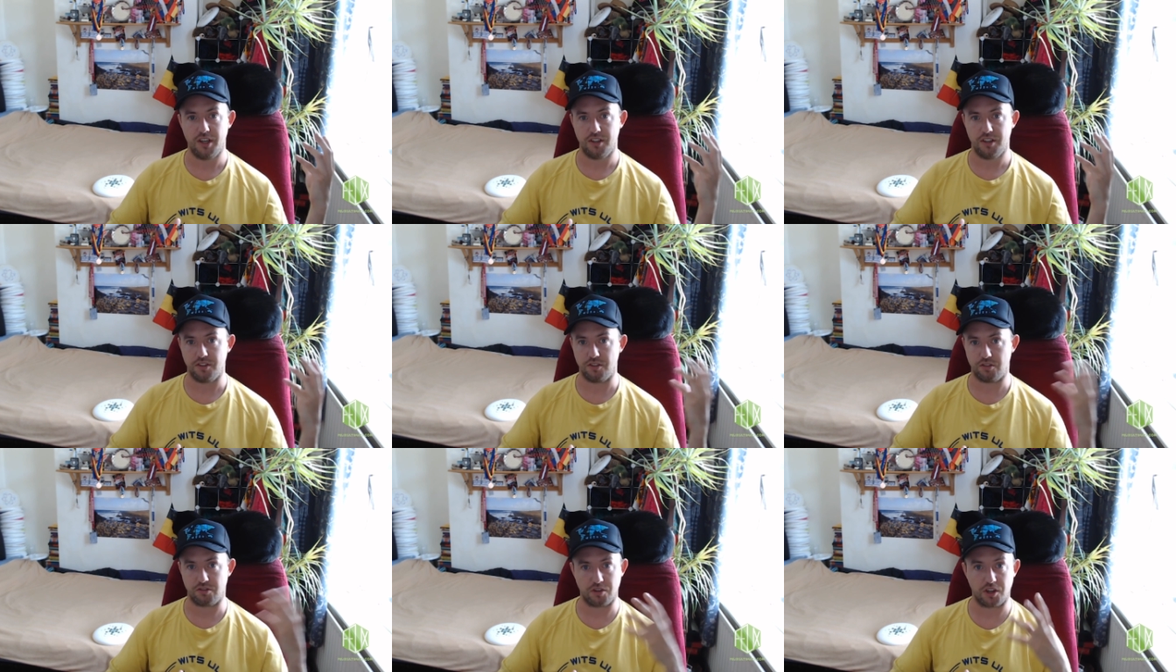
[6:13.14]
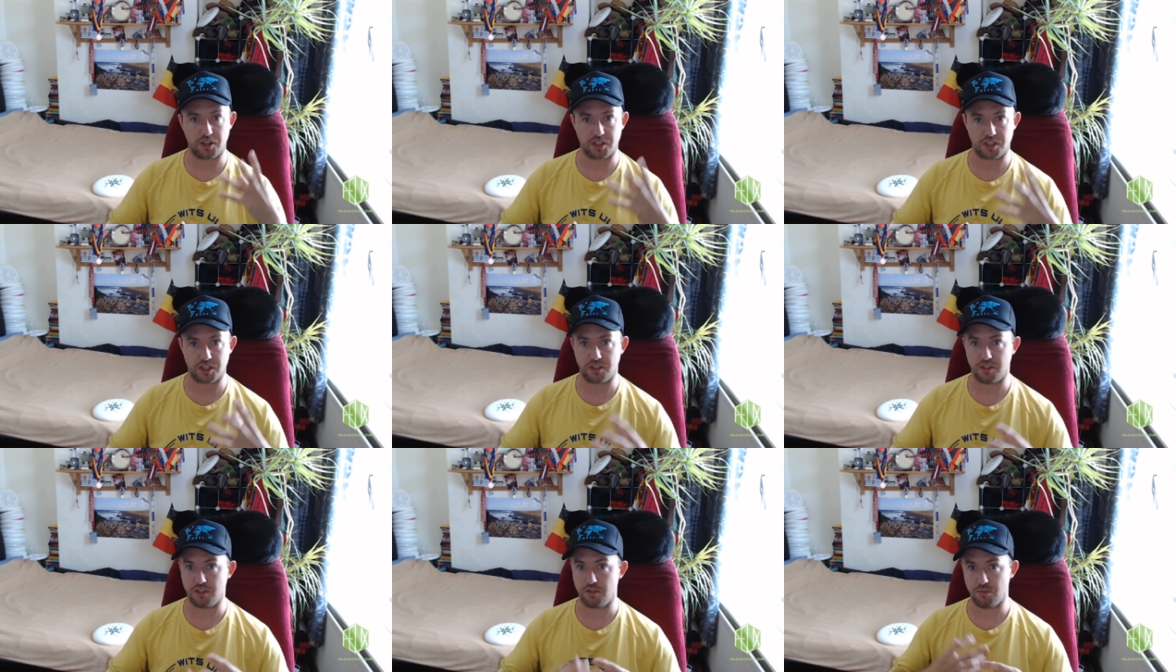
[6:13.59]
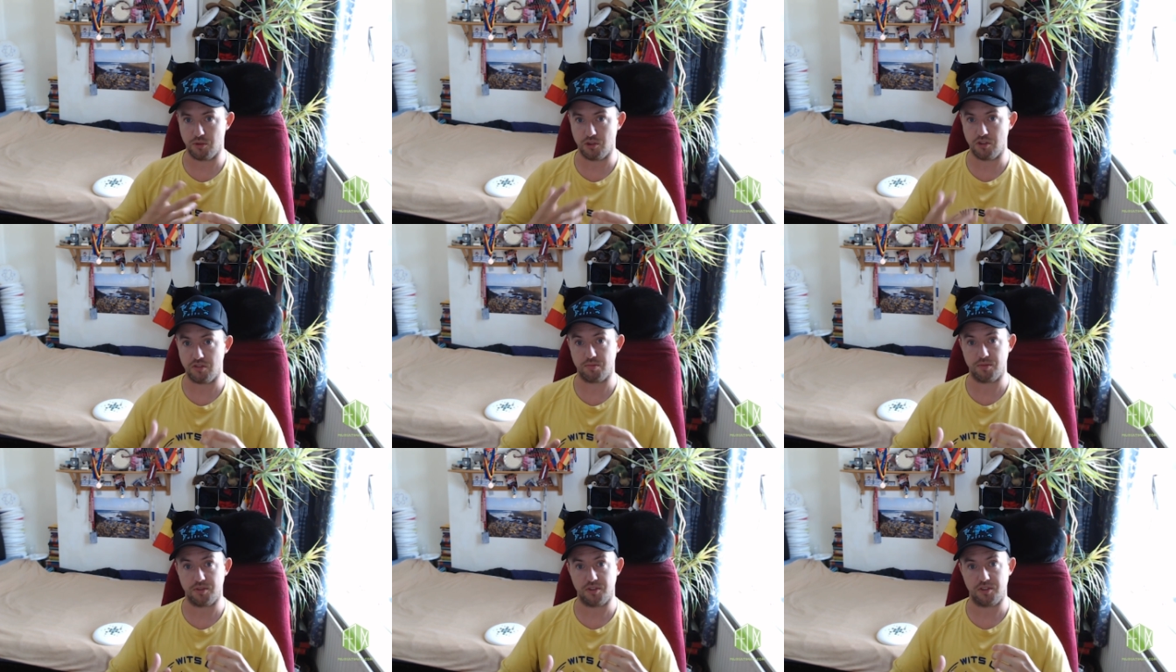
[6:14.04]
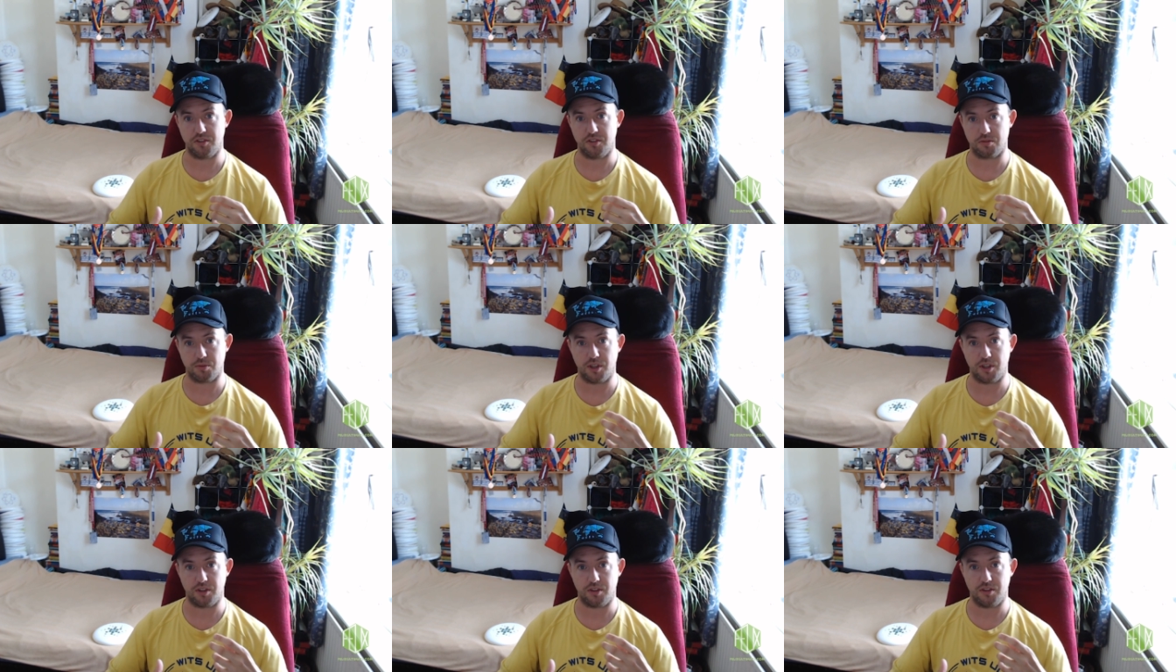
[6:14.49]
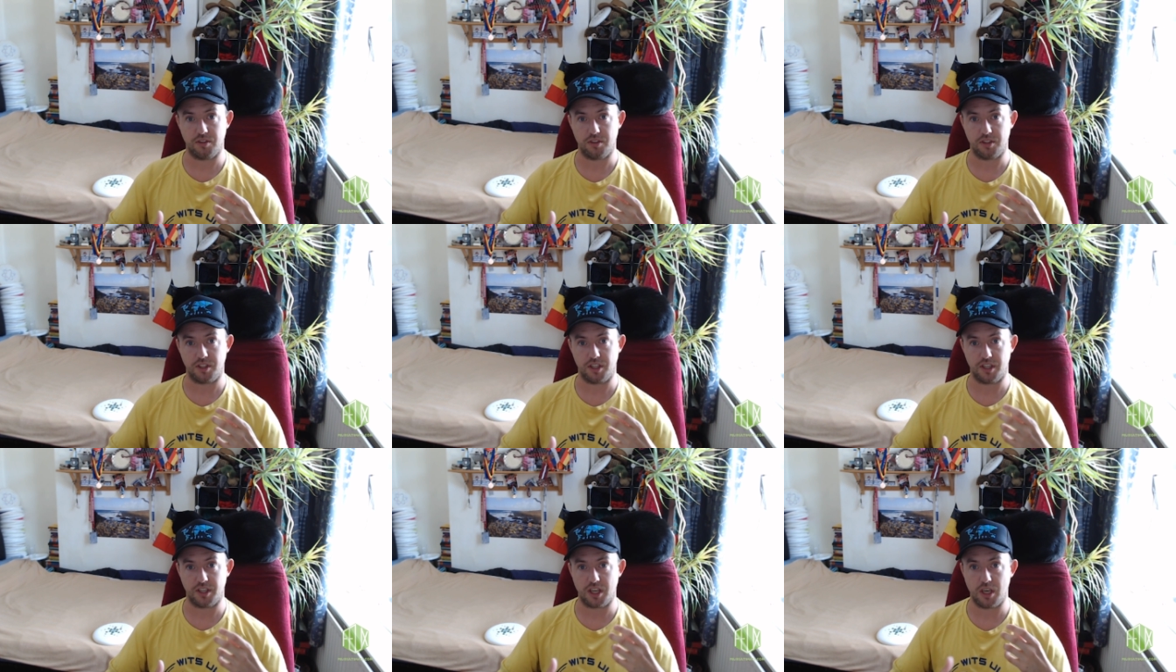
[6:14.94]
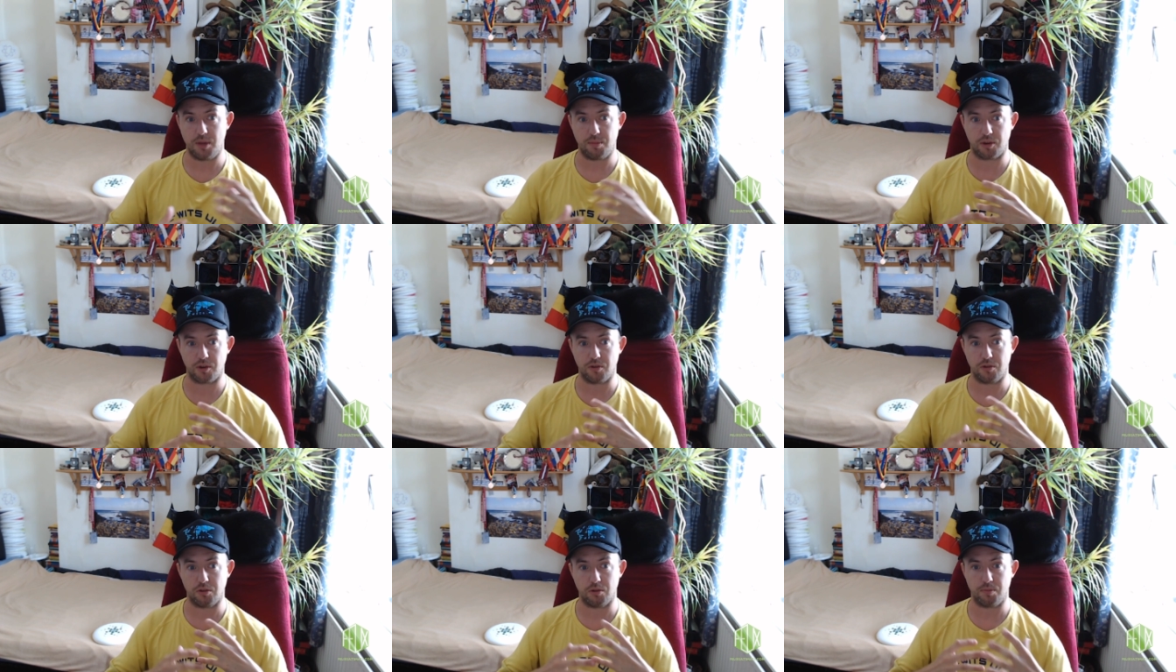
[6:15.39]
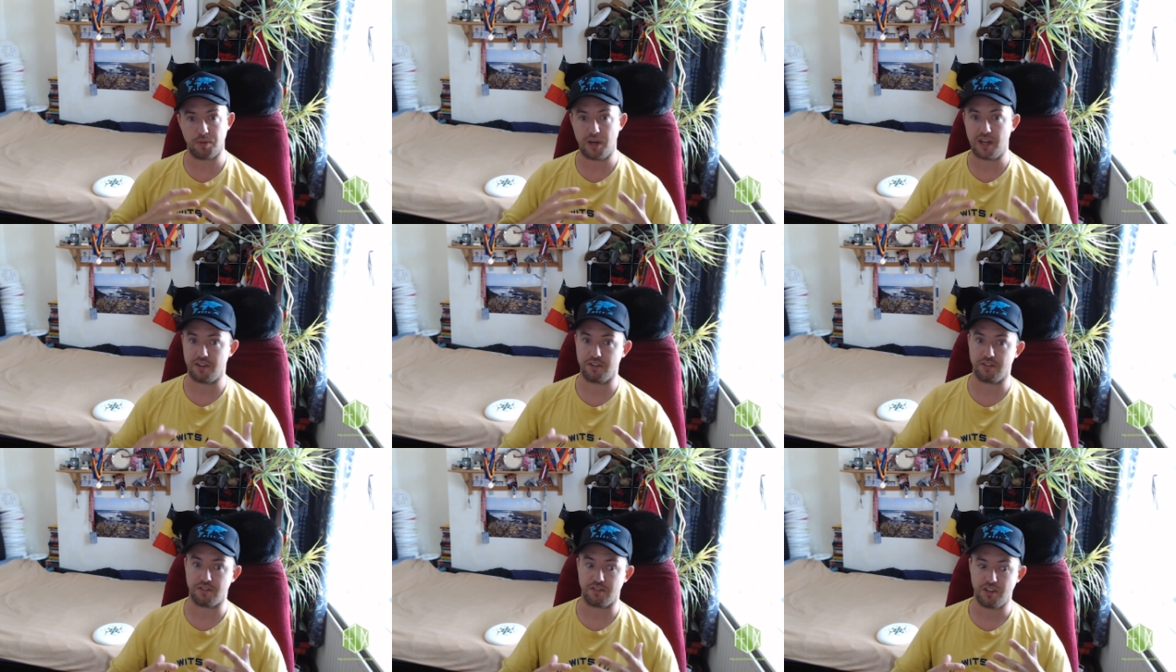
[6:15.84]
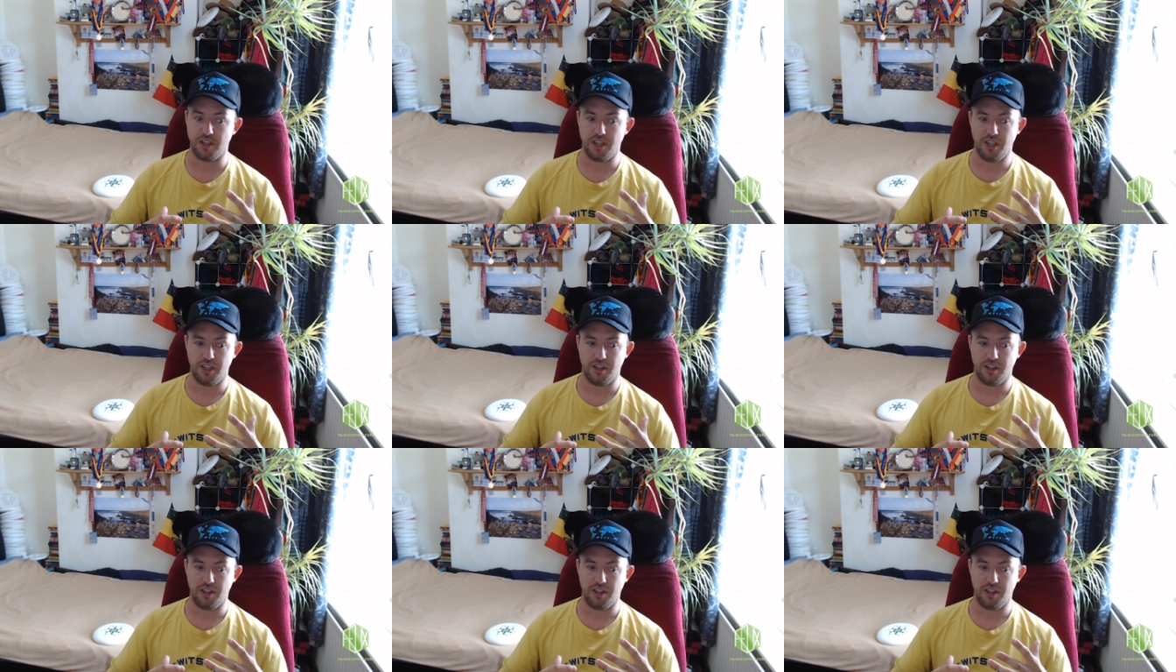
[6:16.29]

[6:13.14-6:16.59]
the structure and the movement as well, yeah, keeping it all balanced.